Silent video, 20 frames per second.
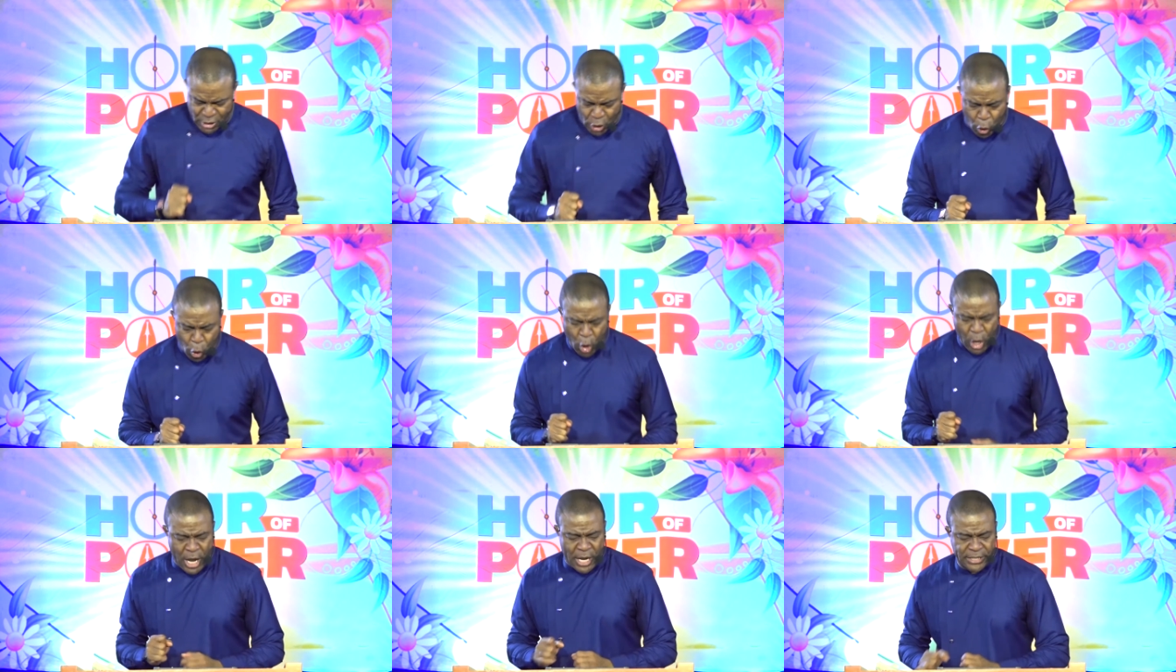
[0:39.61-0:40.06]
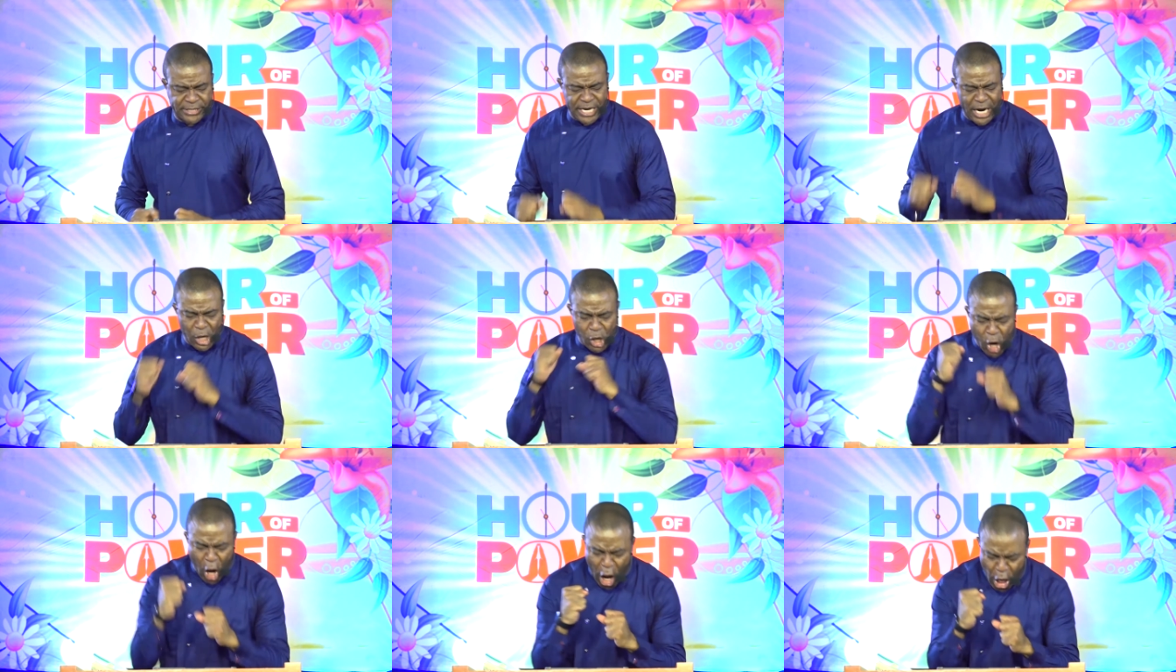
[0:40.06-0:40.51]
you.
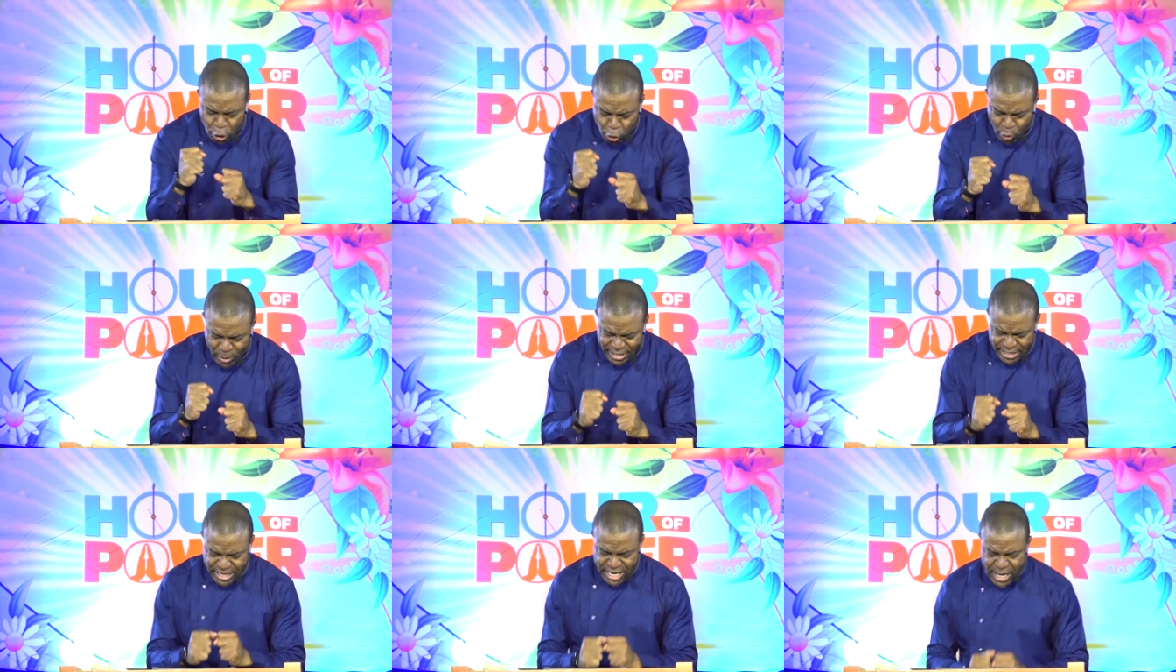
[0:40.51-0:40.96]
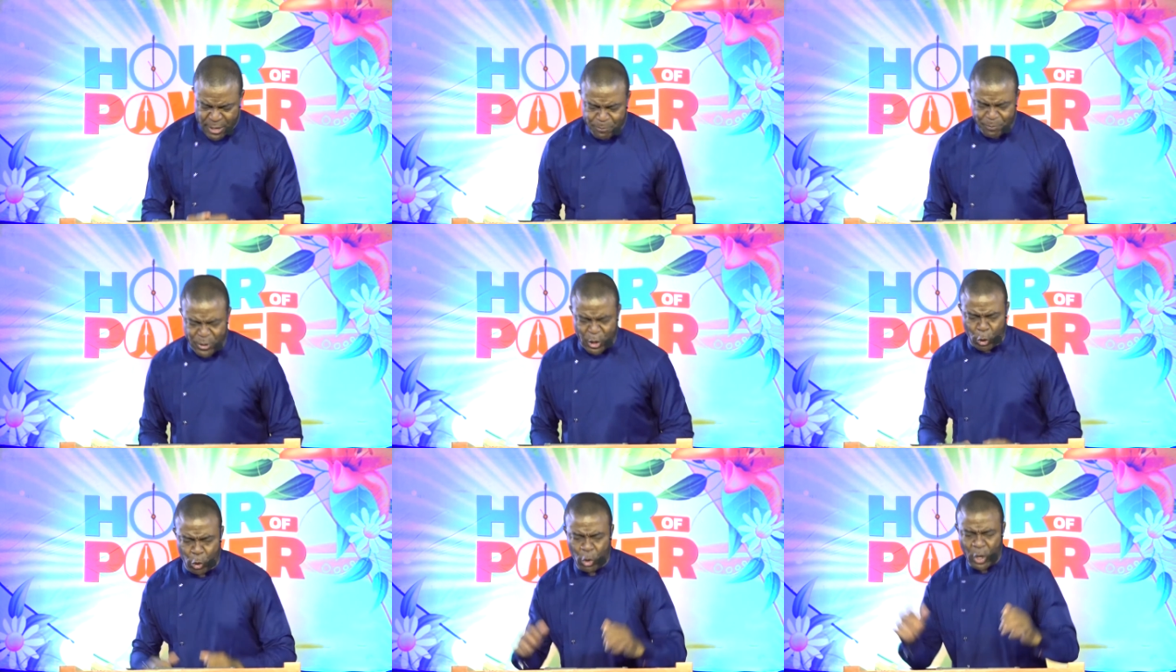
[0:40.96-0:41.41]
The Lord will
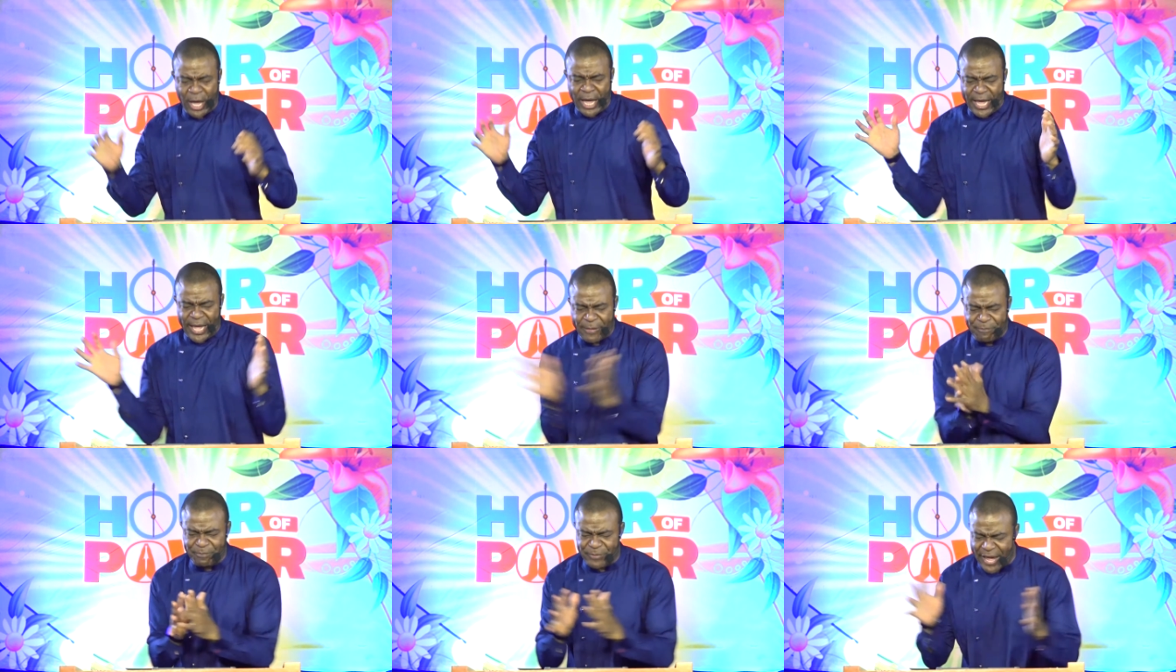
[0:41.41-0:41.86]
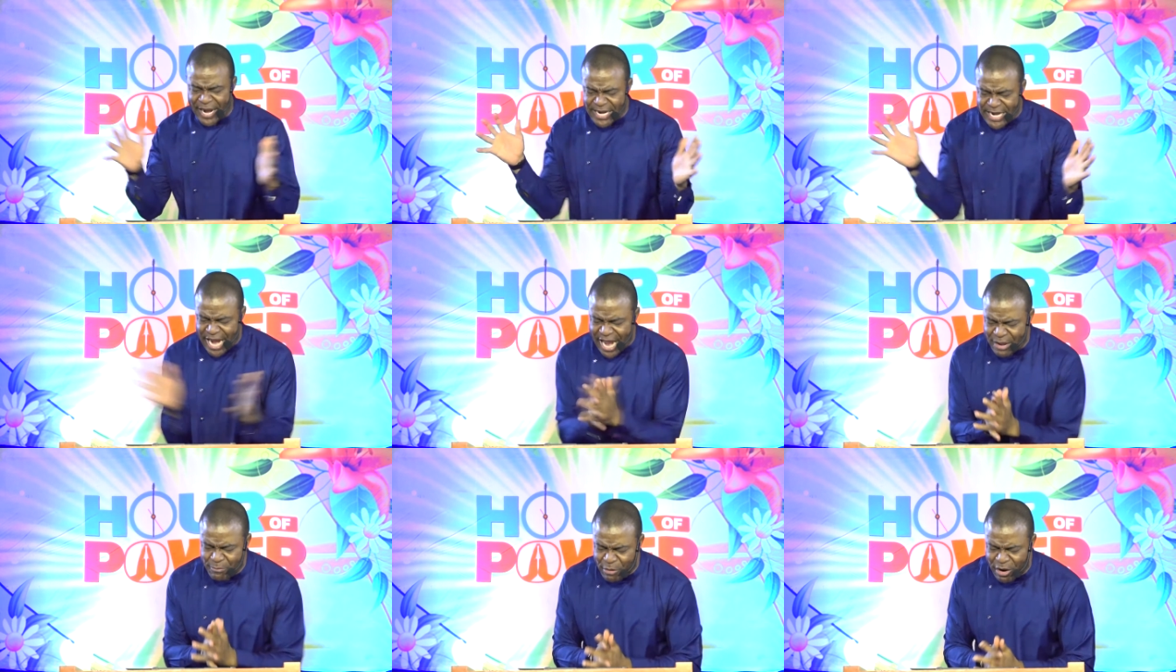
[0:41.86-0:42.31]
keep you. In the
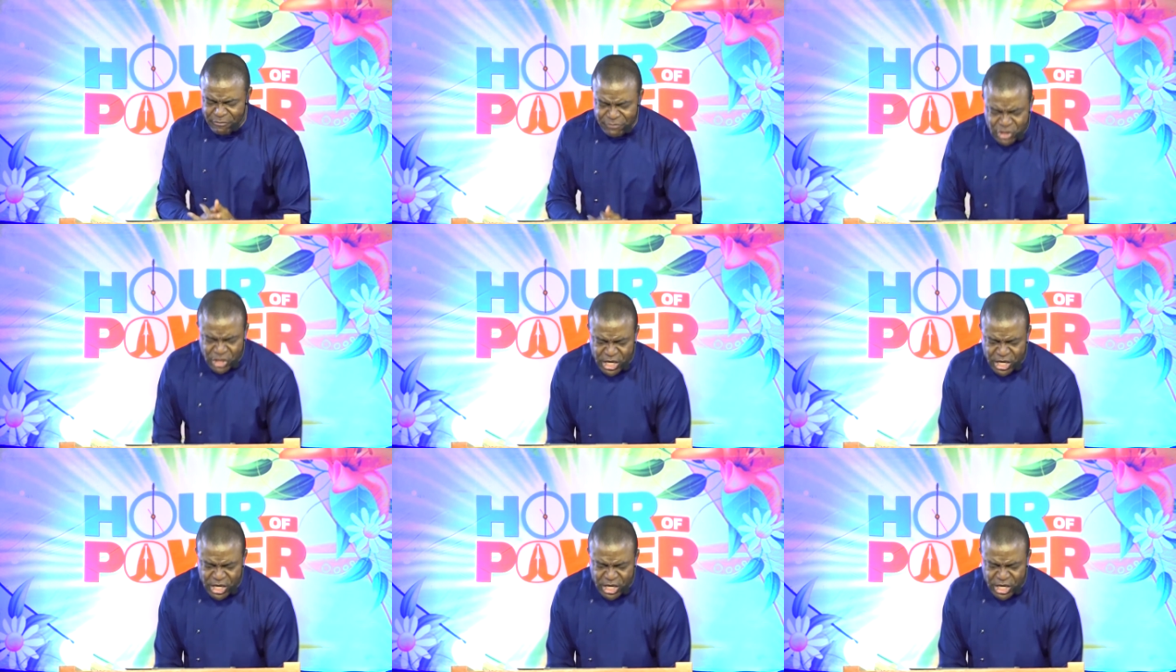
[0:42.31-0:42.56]
name of